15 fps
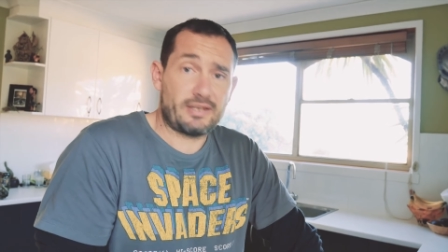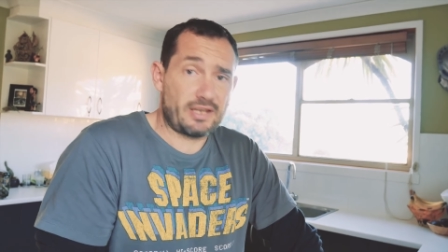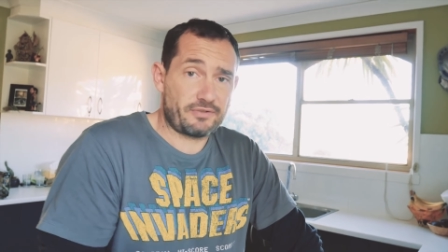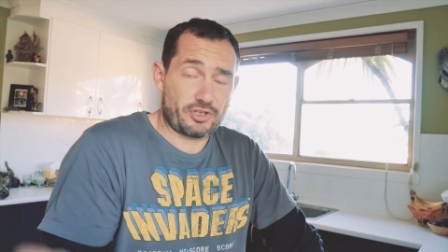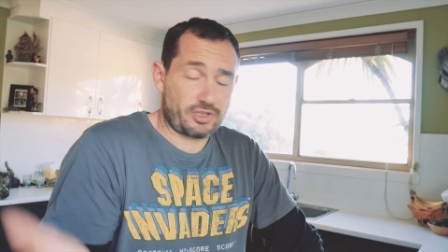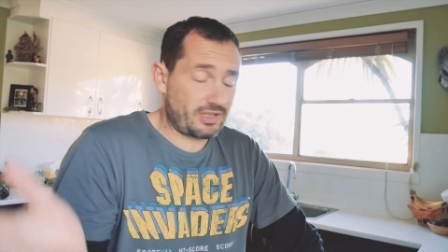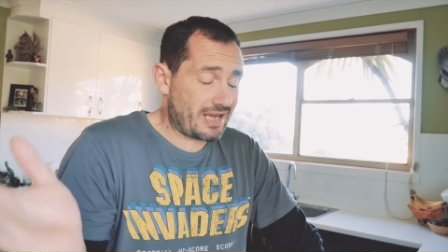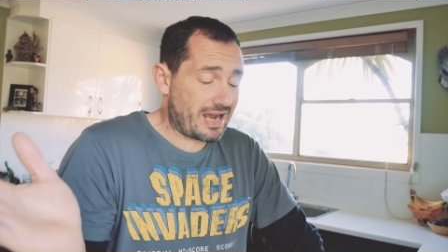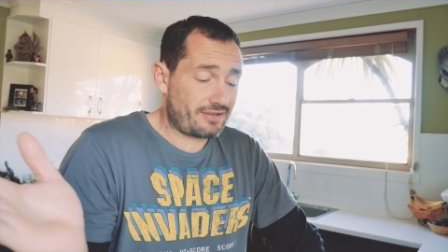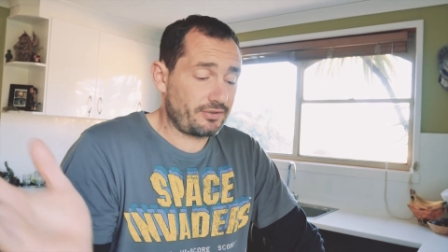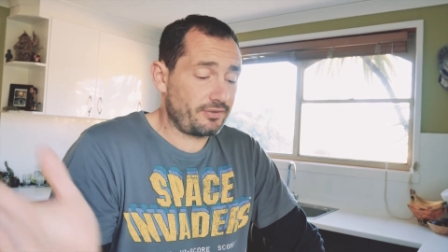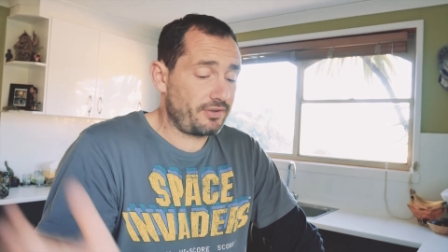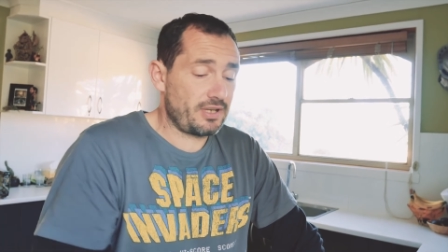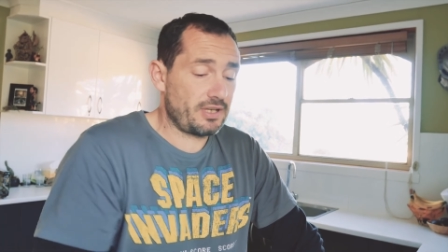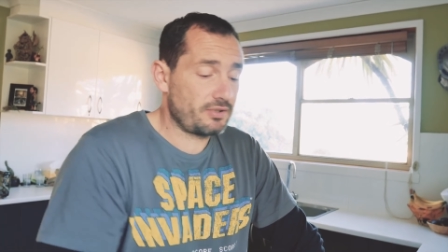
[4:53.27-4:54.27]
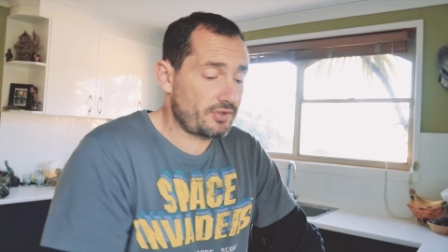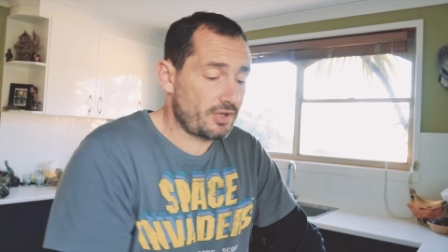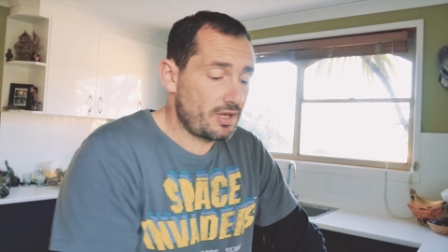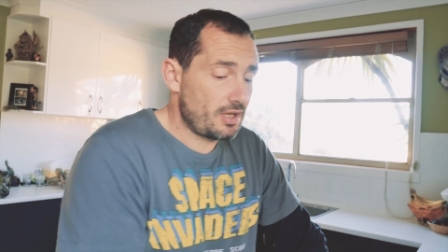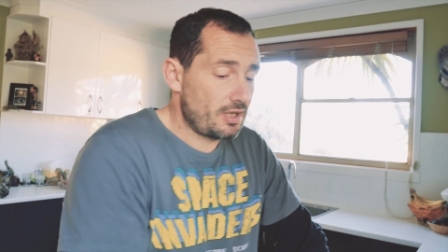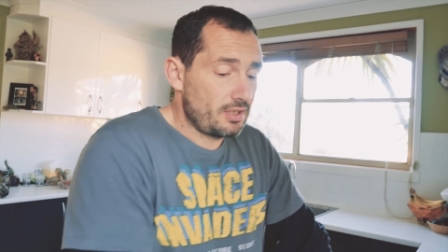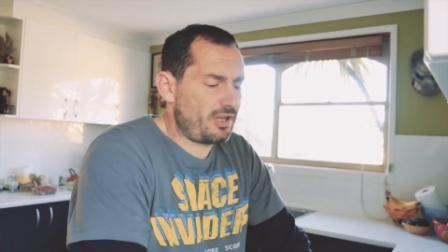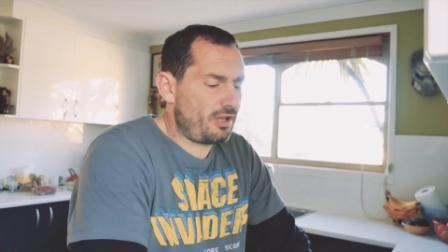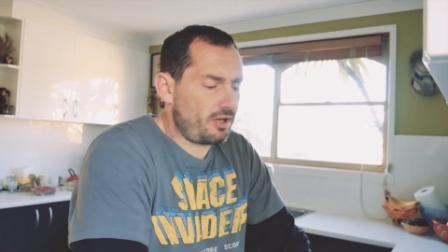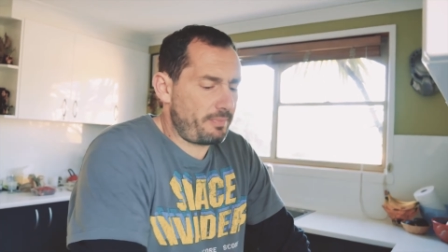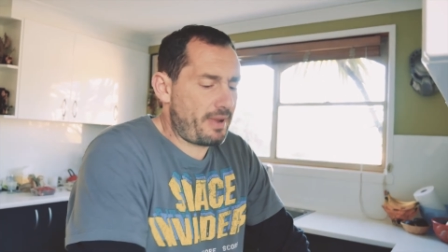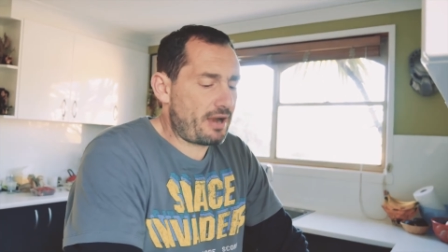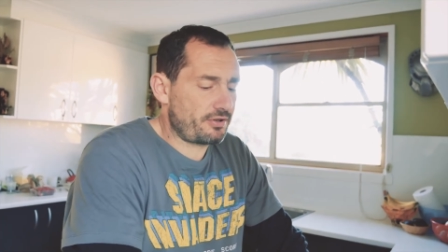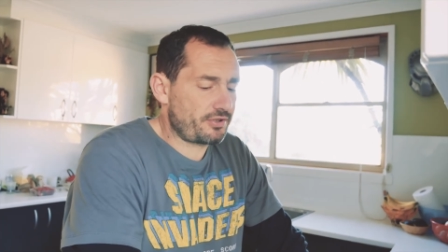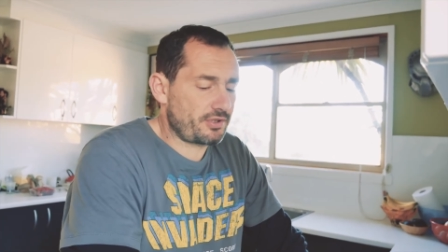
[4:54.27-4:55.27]
and they've just gutted things. They're
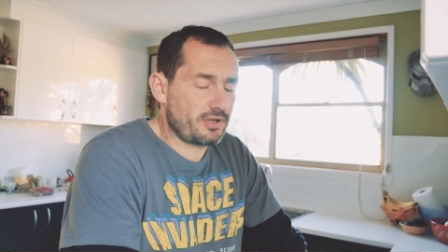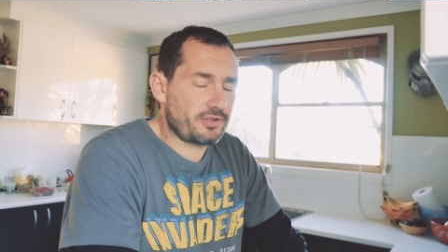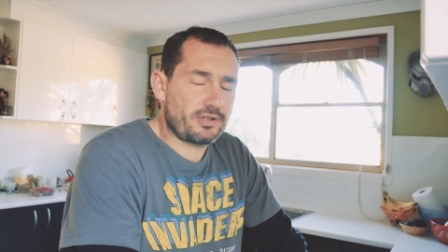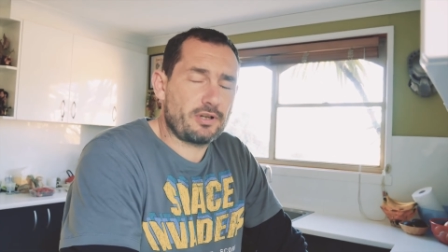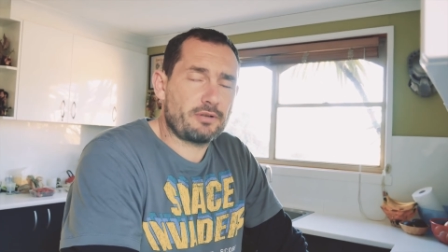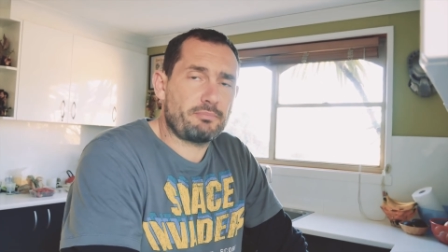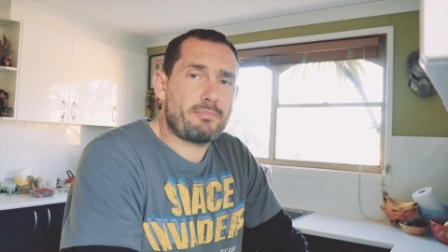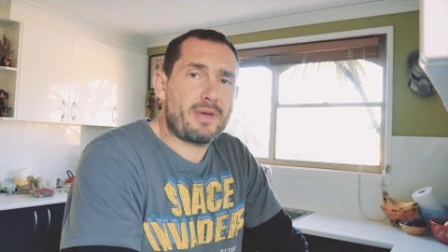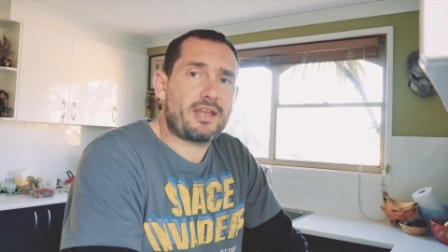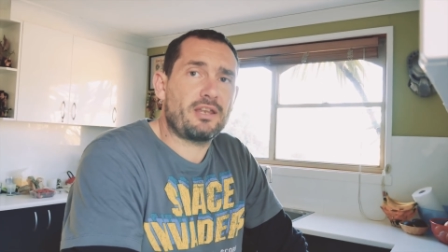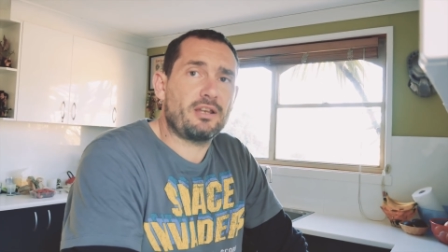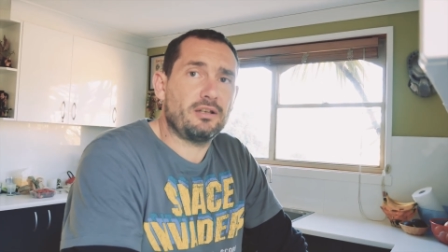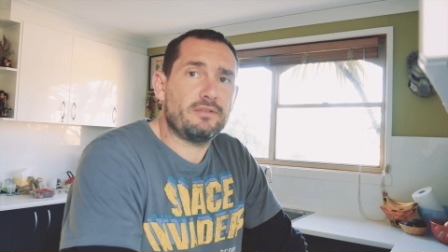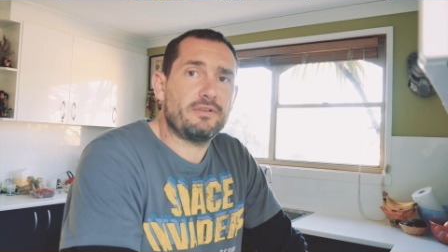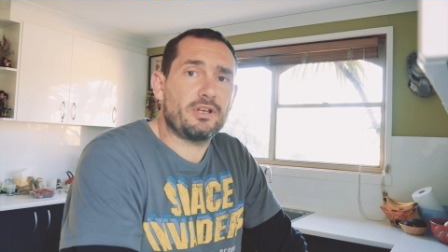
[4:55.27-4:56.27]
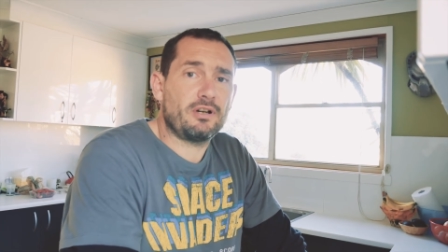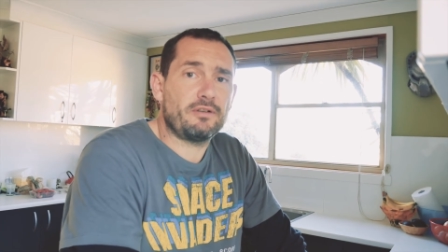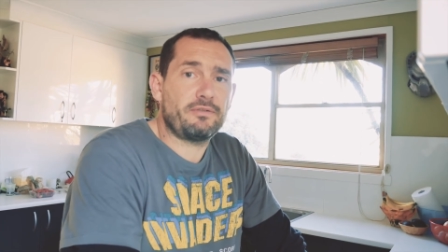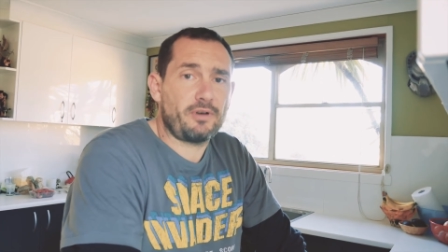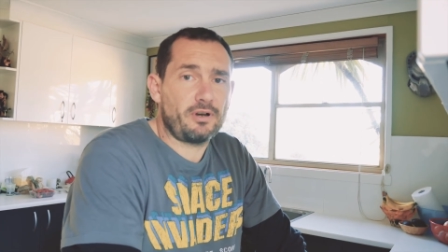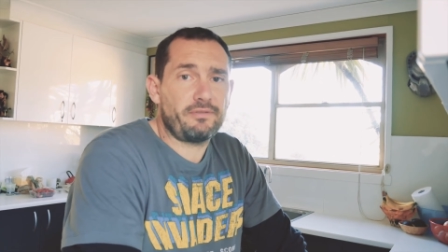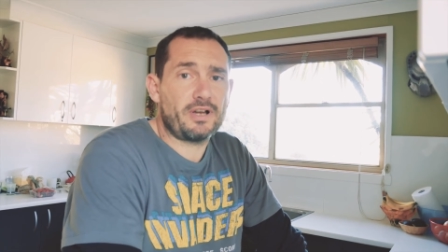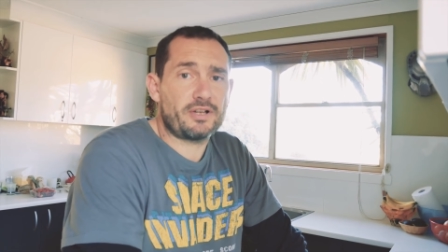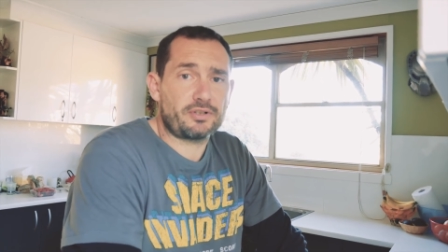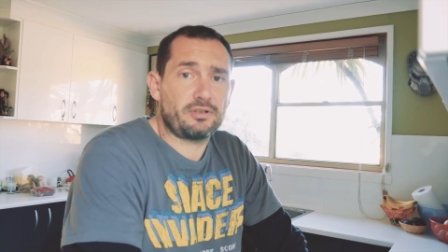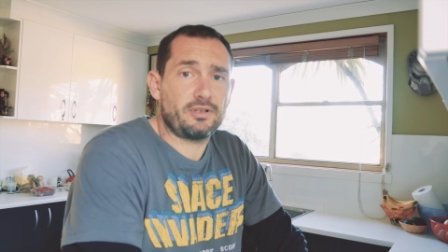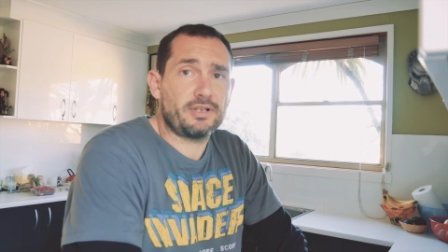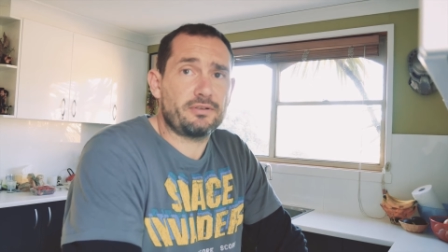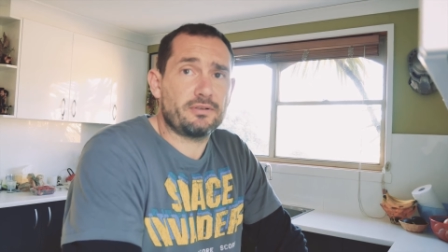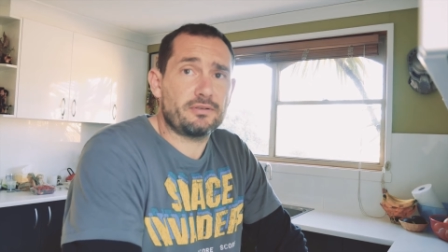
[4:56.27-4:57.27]
like parasites. They're like making a living off, off us
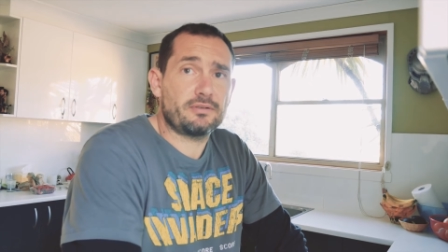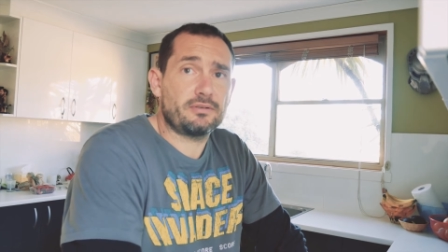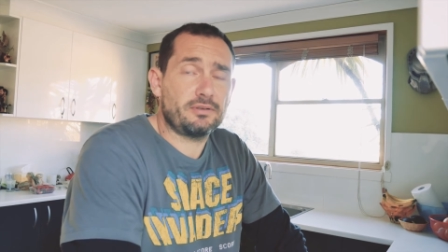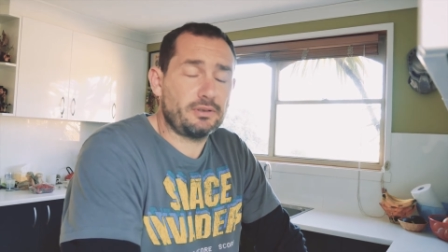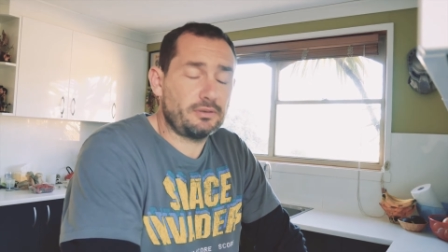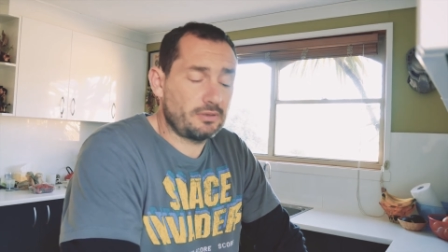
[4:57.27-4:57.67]
collectors, you know?